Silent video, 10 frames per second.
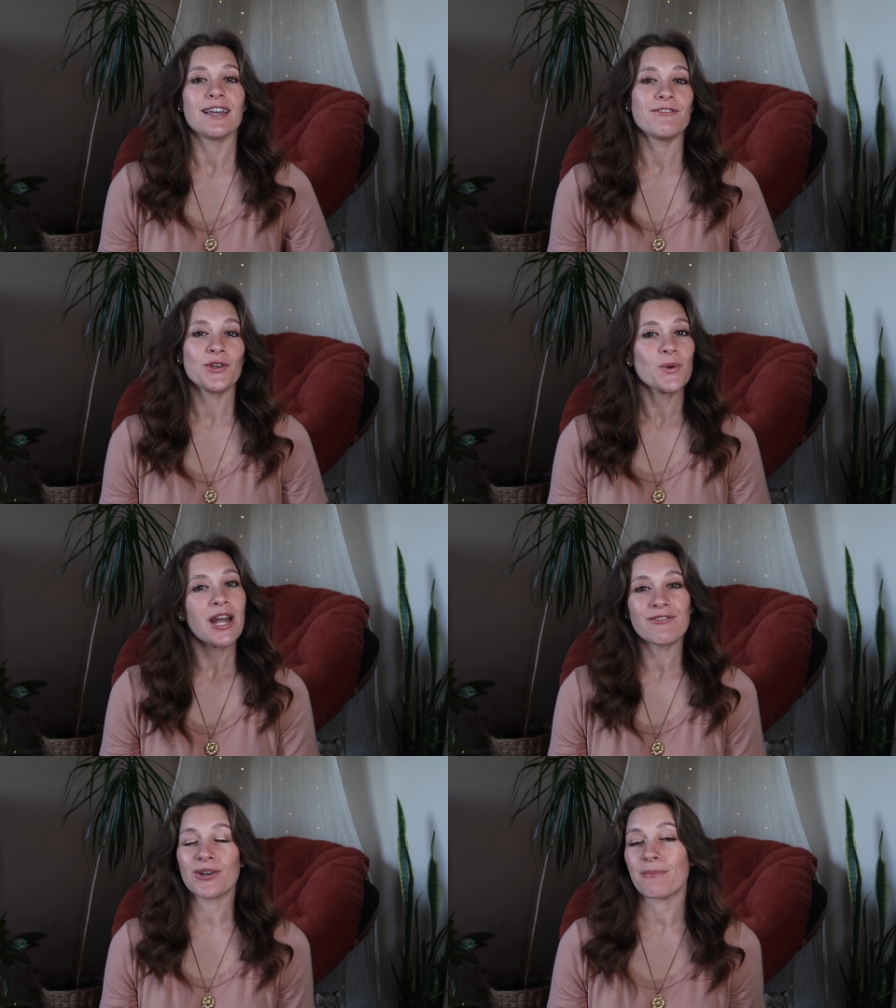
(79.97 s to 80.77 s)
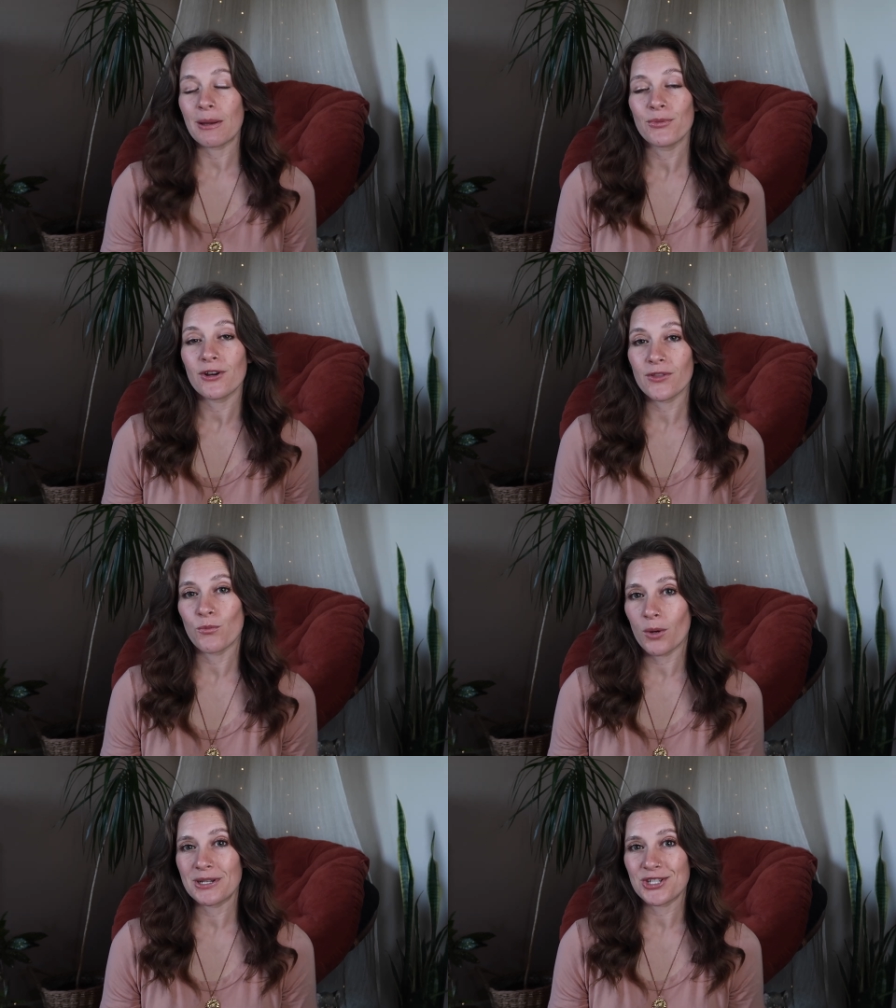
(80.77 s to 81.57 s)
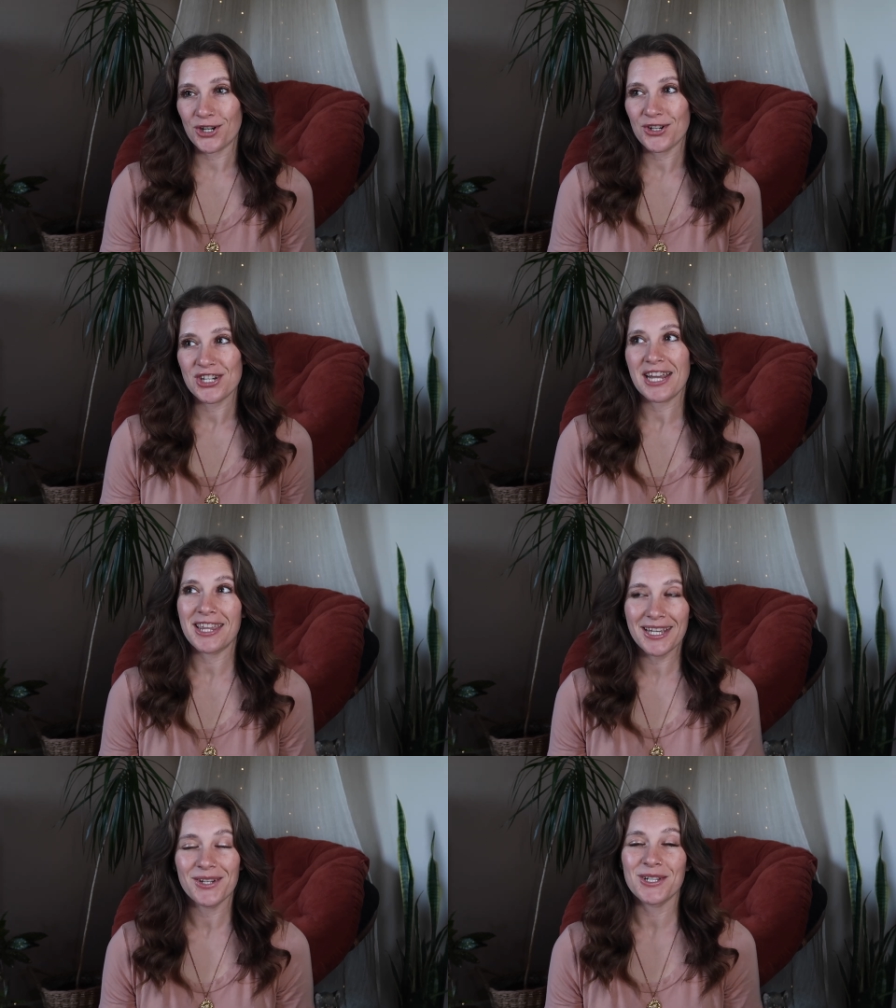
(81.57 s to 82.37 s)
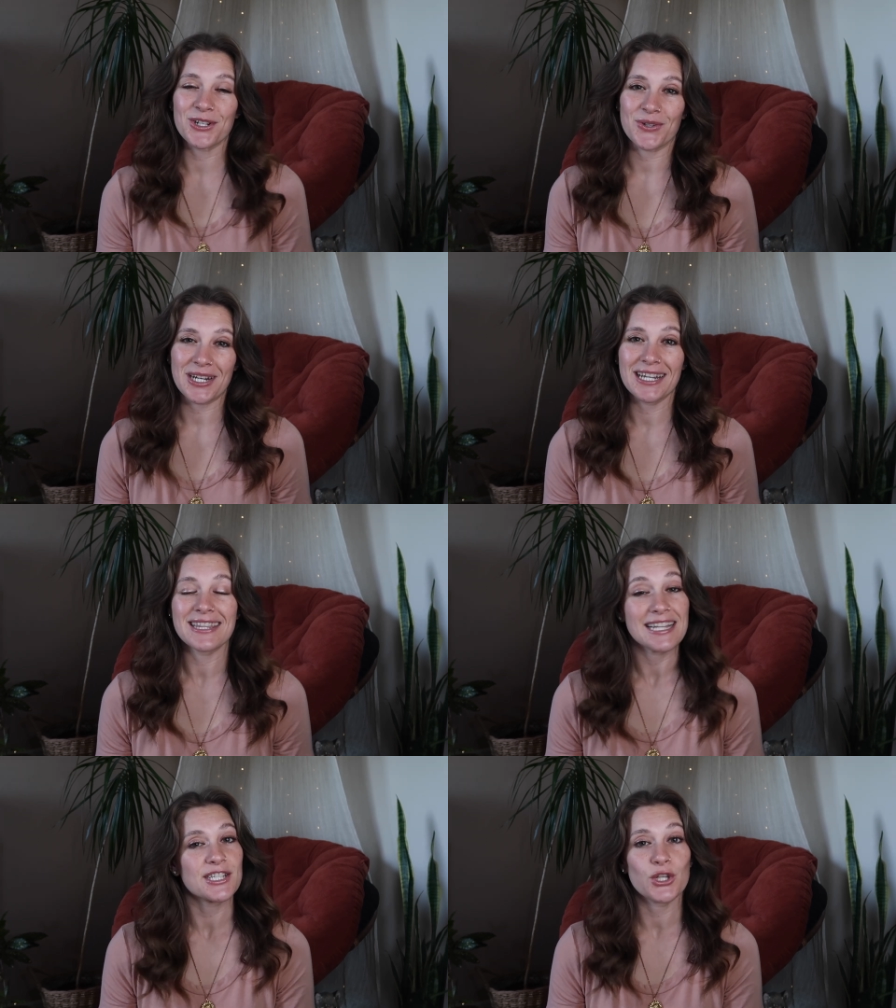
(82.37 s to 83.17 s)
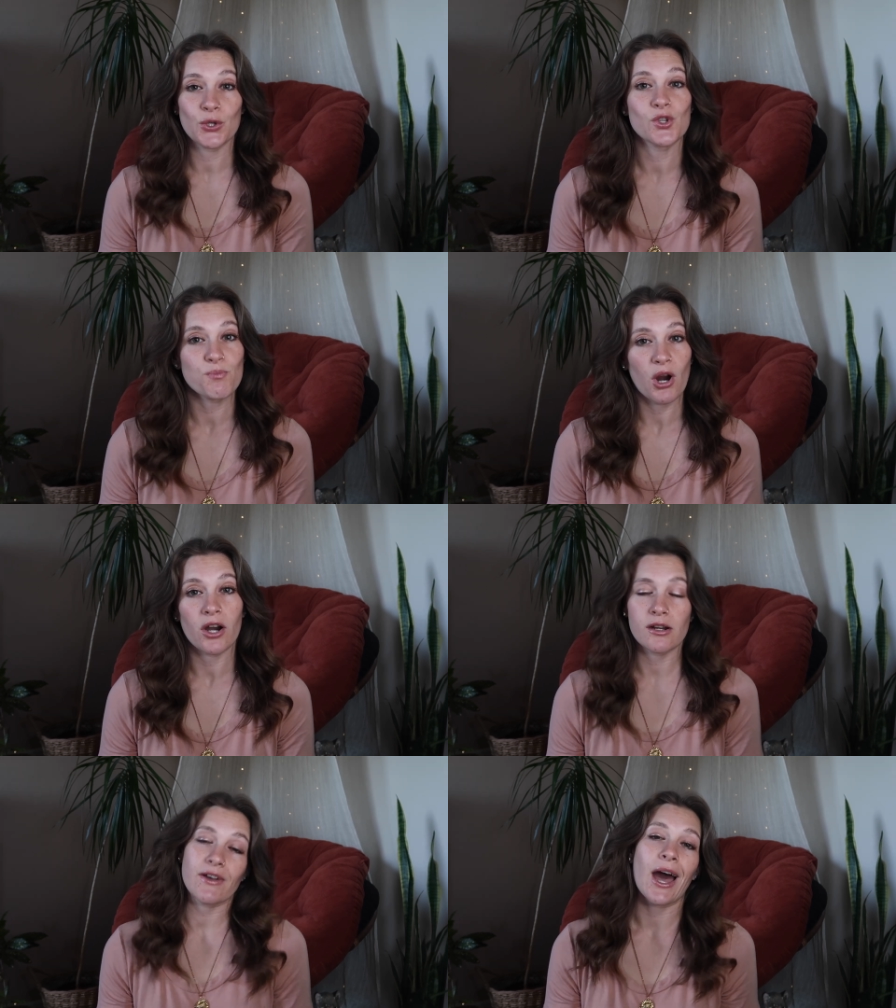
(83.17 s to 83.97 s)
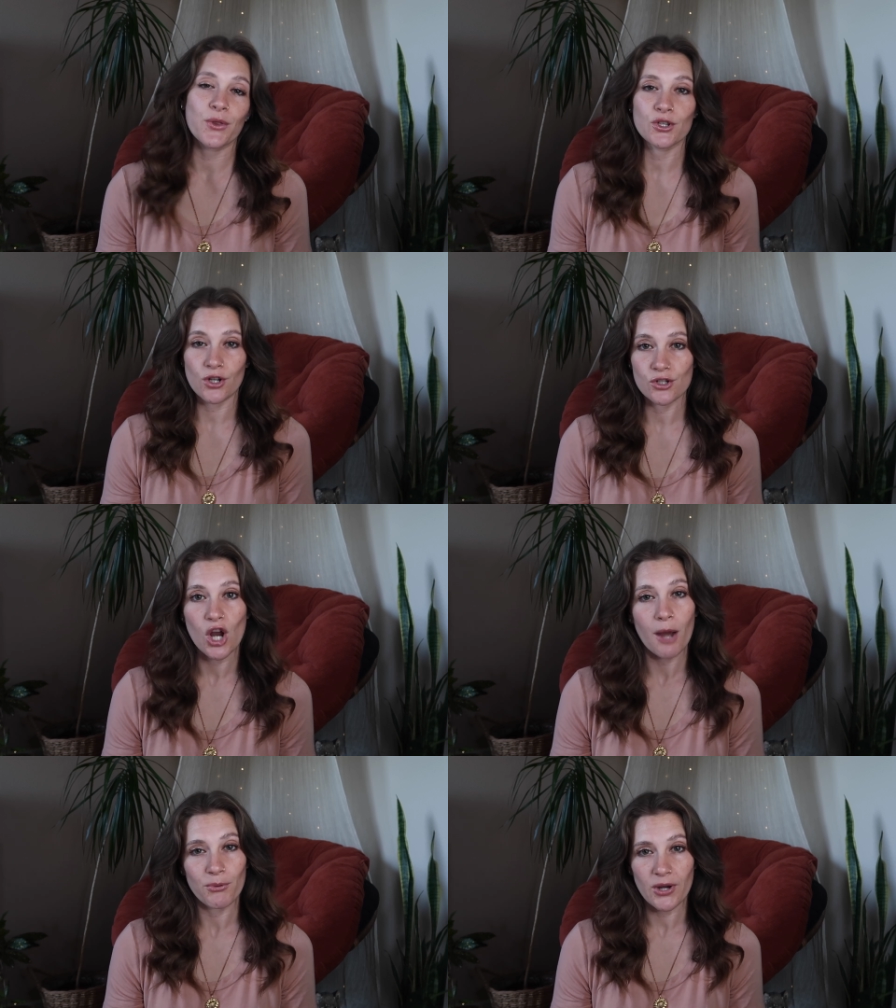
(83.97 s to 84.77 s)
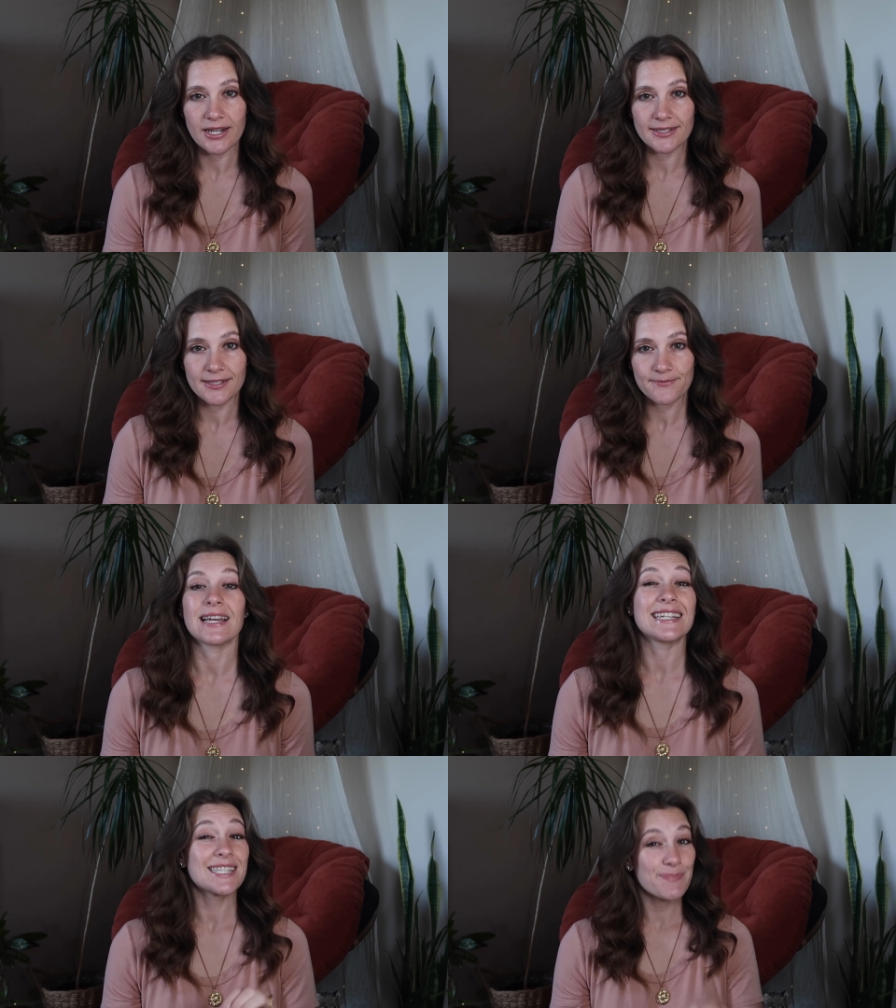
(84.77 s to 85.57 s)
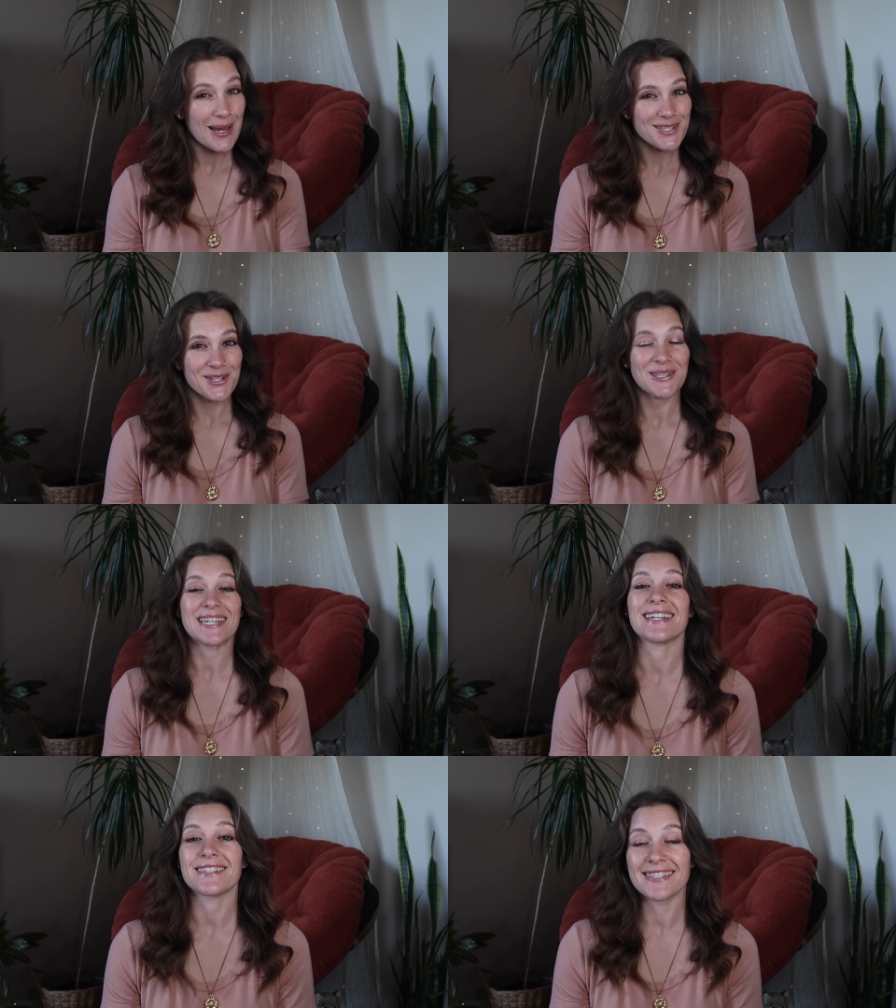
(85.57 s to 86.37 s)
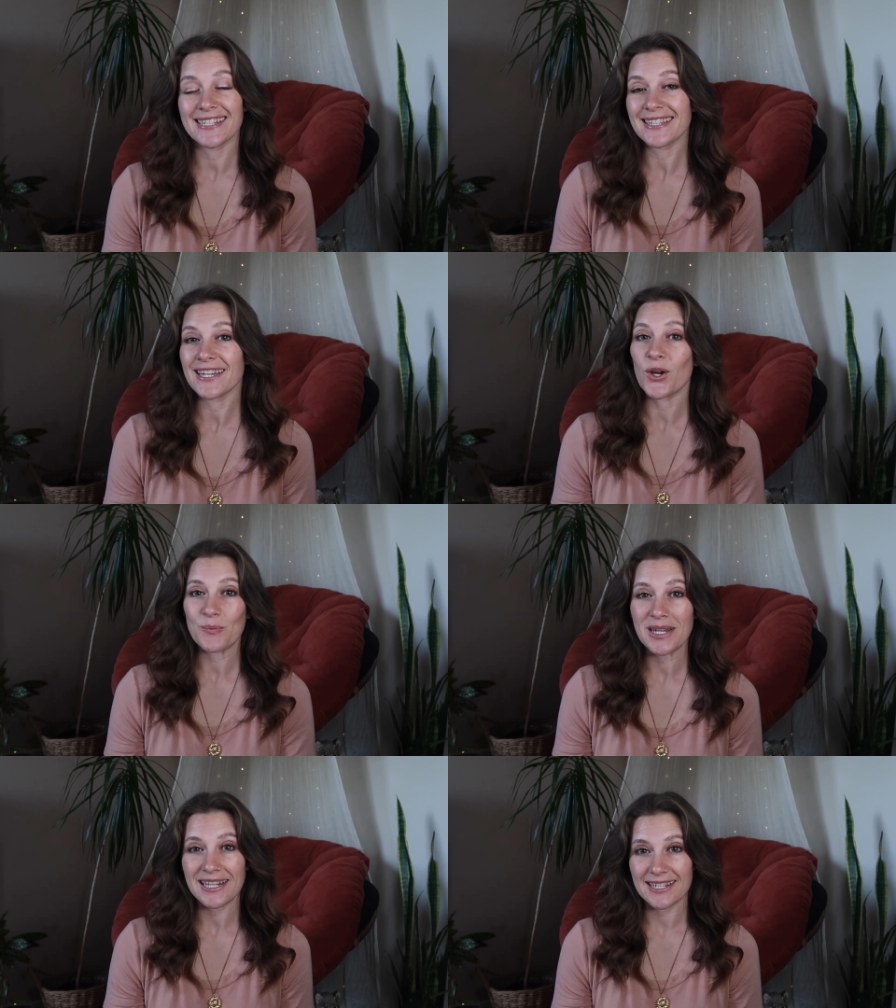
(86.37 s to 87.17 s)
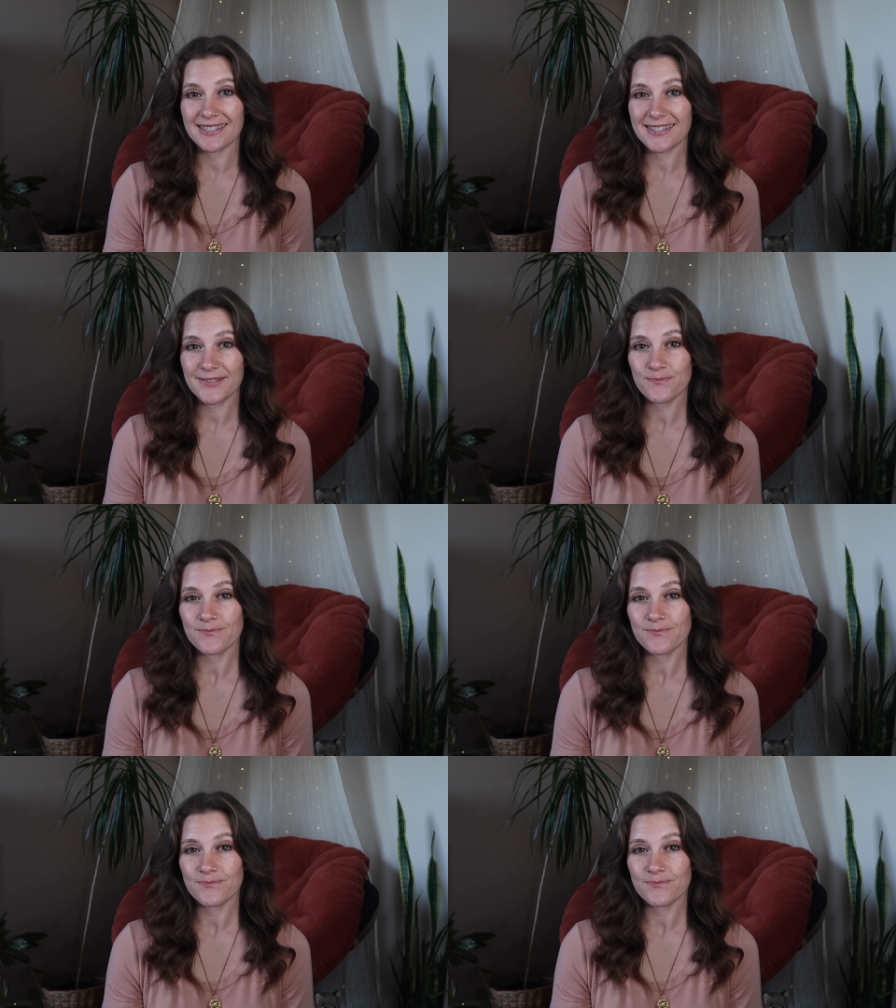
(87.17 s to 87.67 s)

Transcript: If you were ever a member of the Mormon Church, I think you'll agree that's a huge part of how the church operates especially instilling obedience.